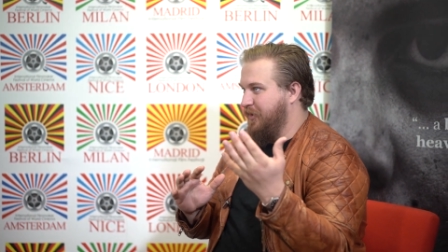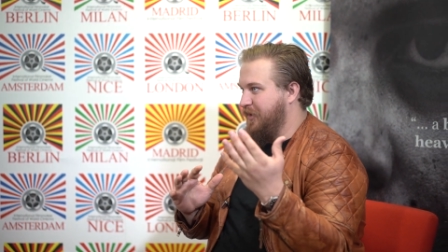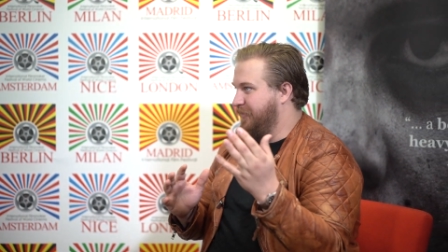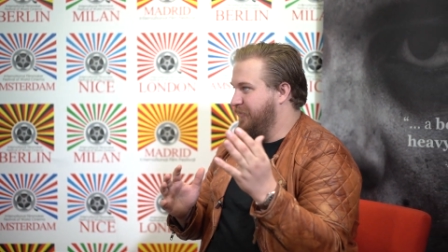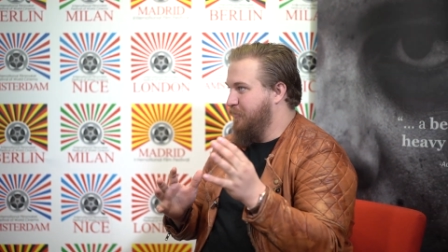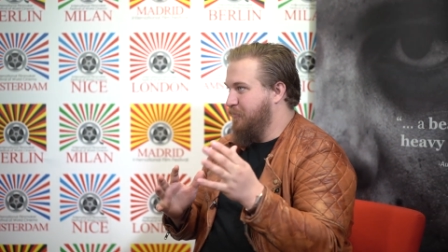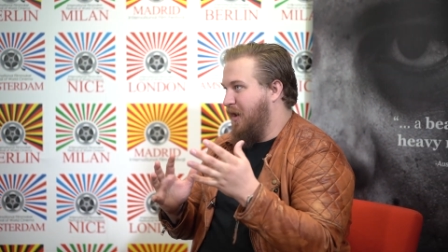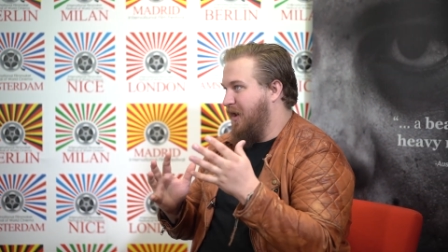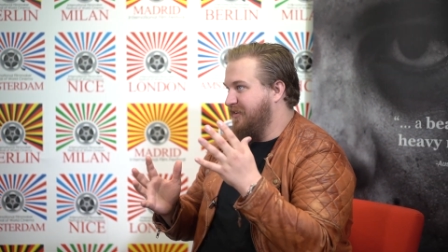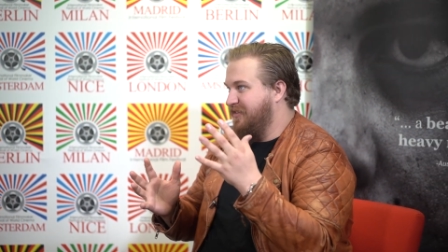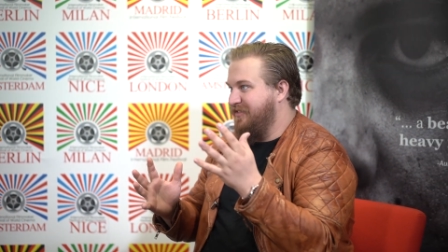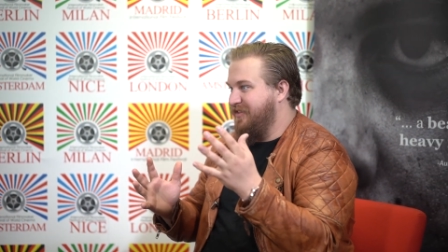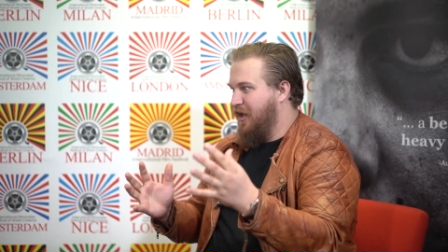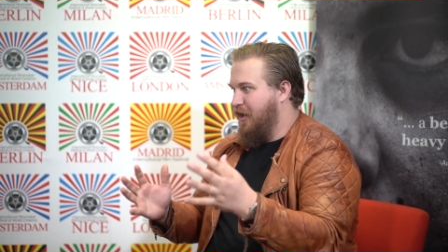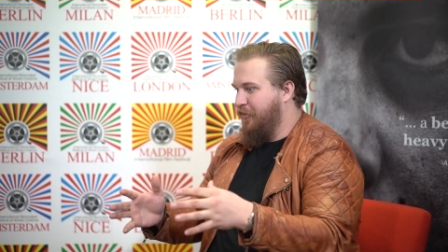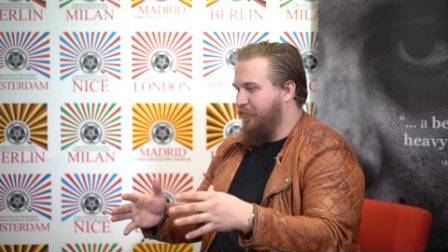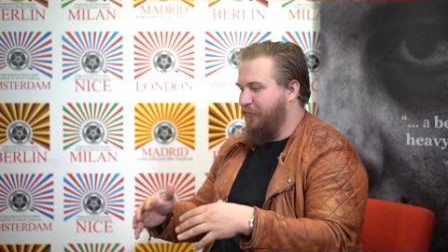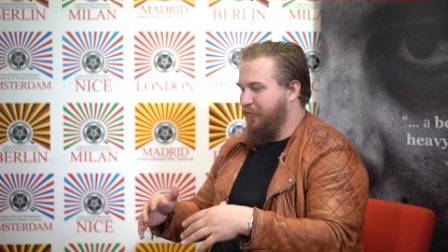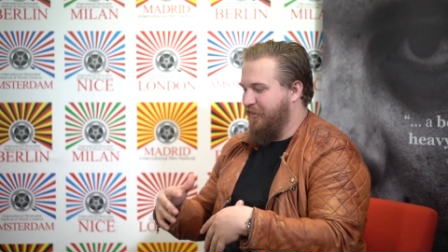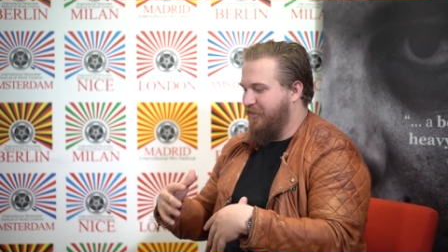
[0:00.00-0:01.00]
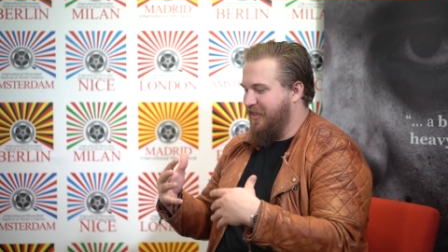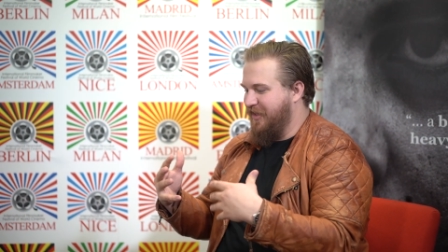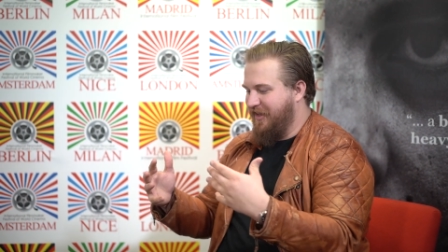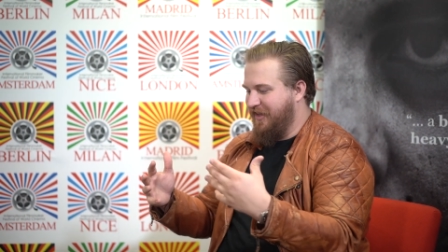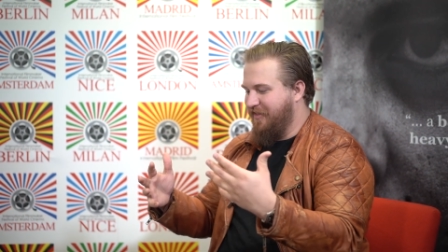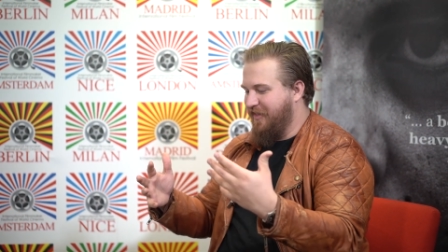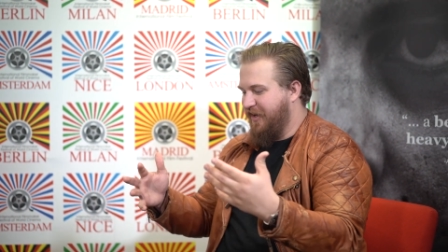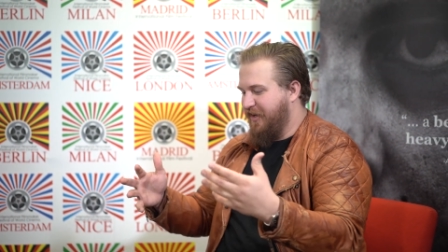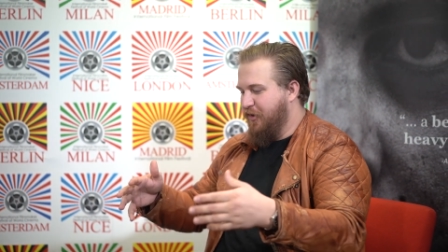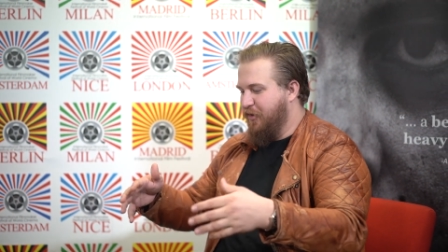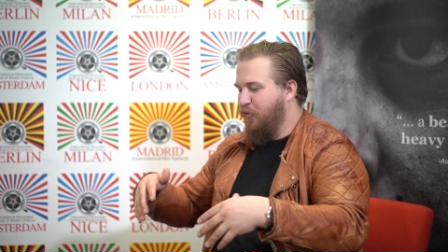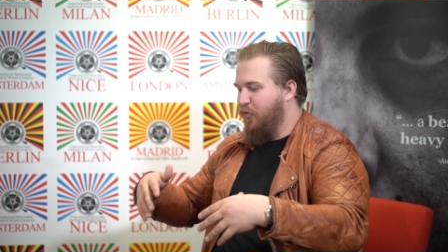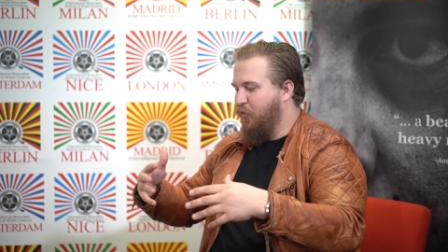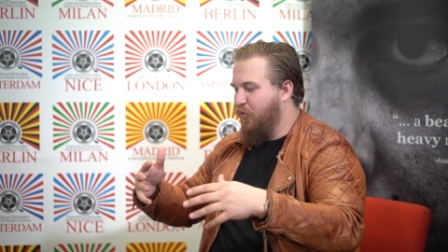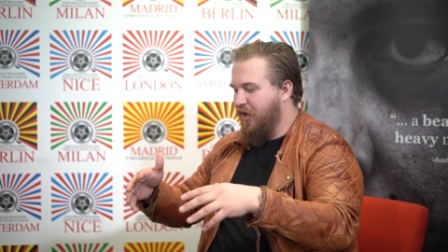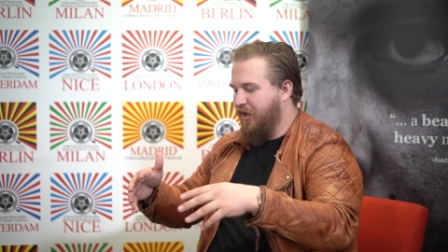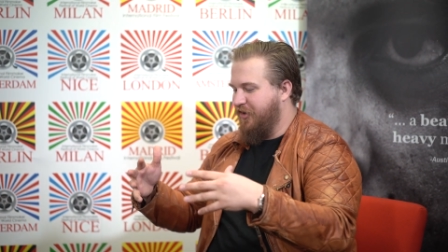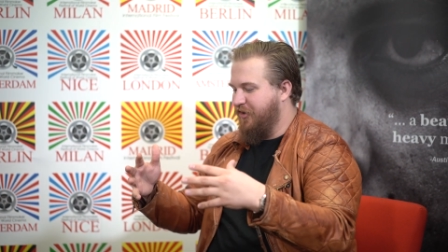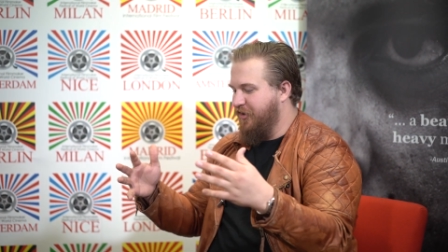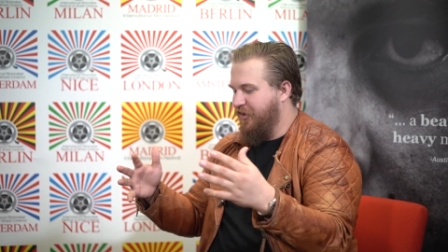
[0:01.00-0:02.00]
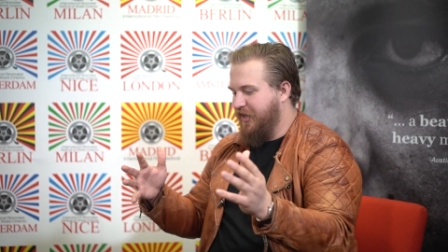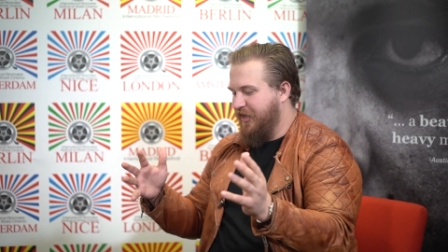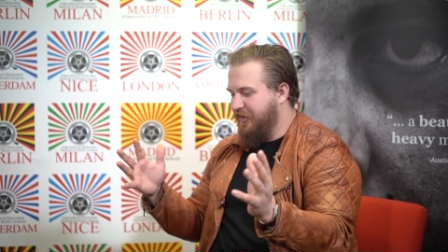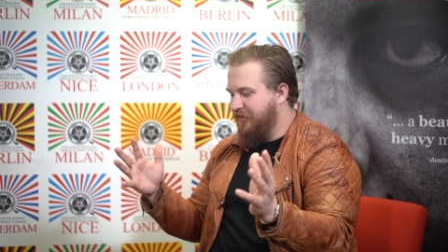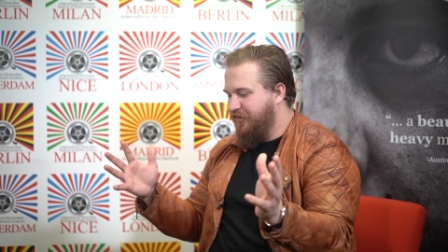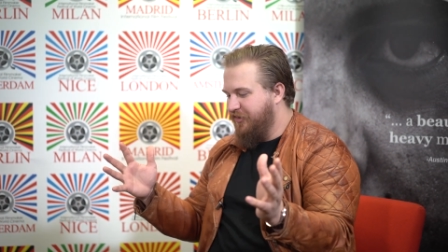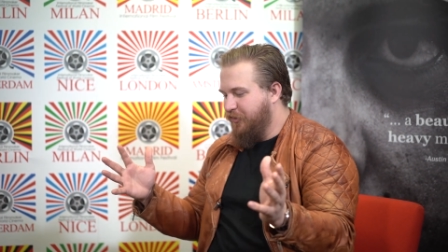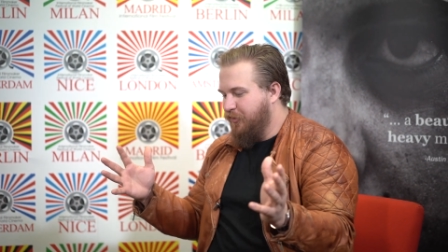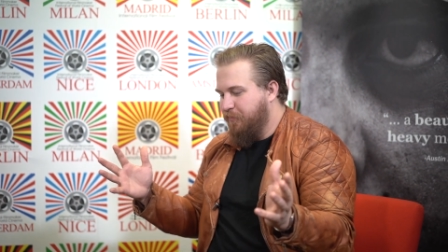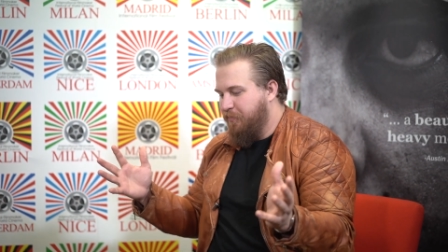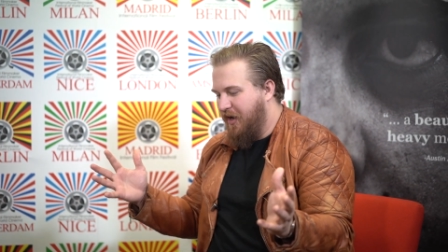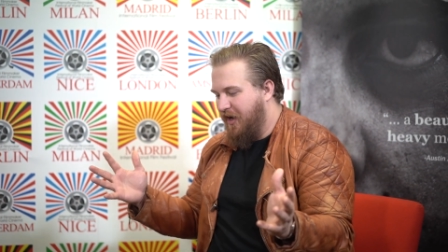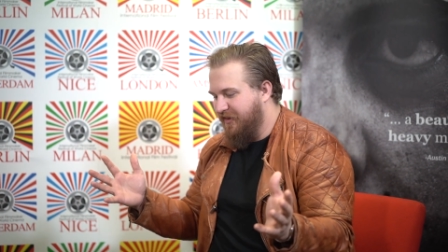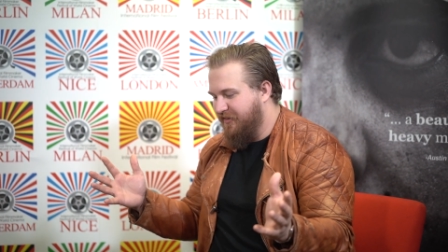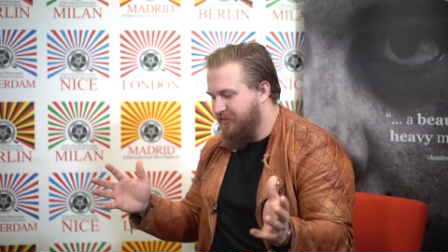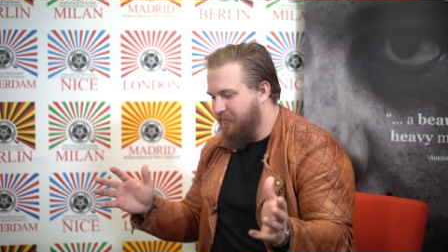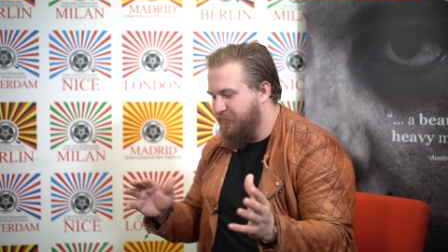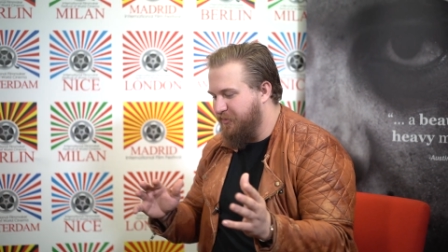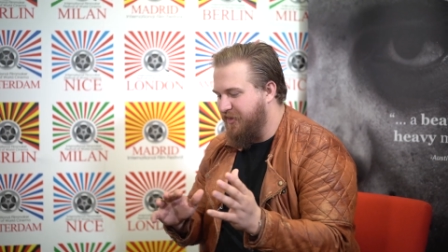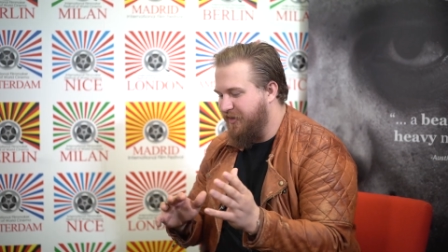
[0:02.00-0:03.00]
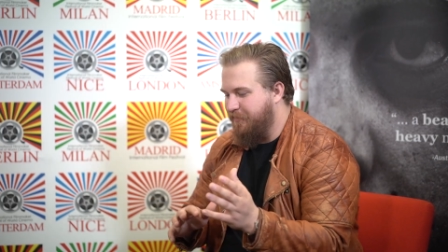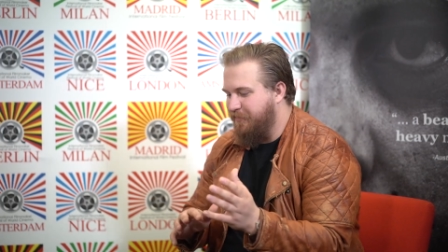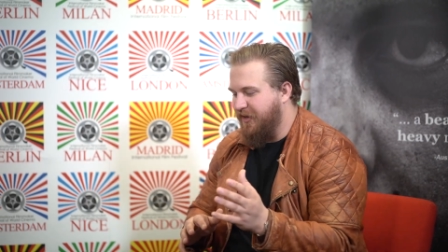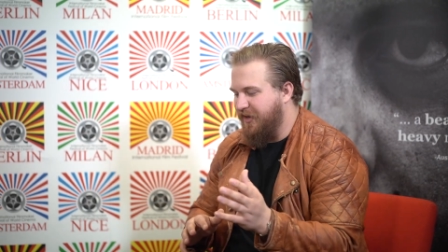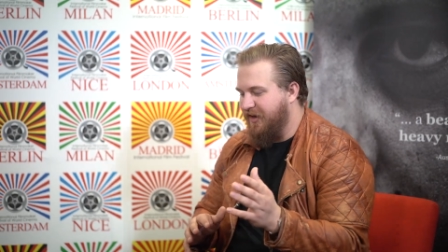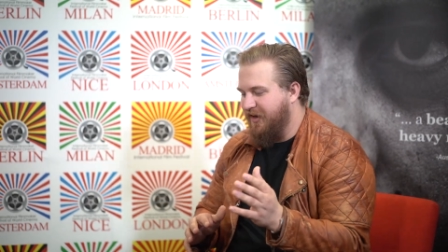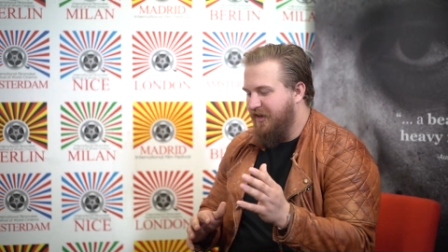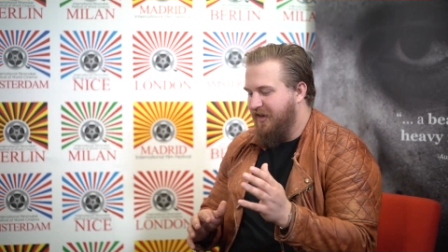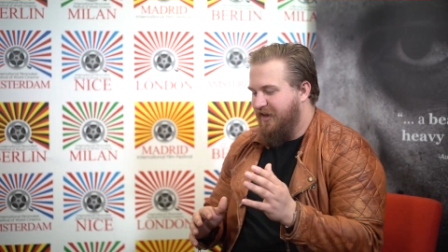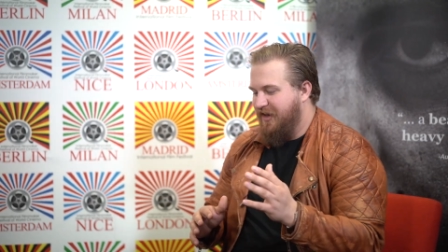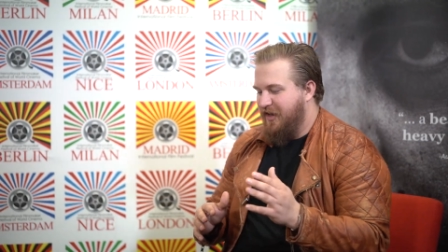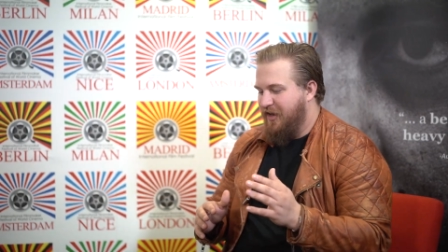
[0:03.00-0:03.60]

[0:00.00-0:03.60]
even myself were thinking like, oh, what could it do possibly? But